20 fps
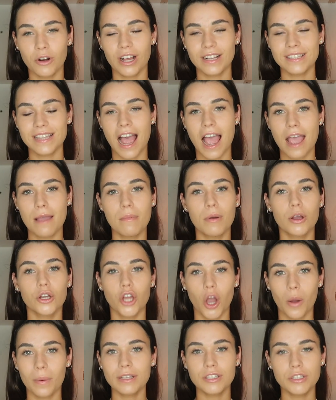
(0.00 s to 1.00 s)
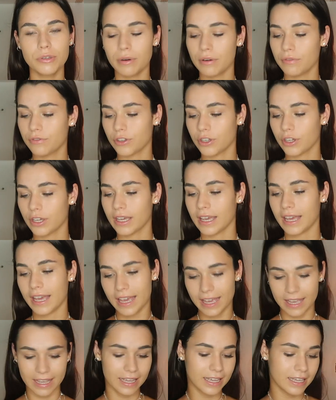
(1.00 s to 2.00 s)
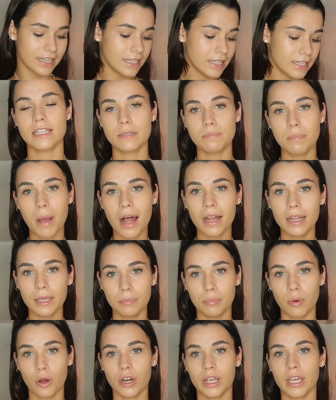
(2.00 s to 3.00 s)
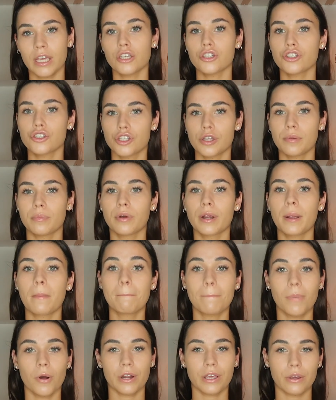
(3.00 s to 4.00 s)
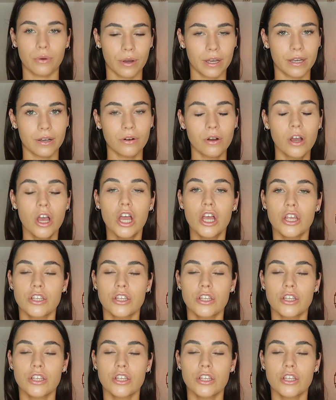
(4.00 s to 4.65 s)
product I'm going to review is this Bali Body Shimmering Body Oil.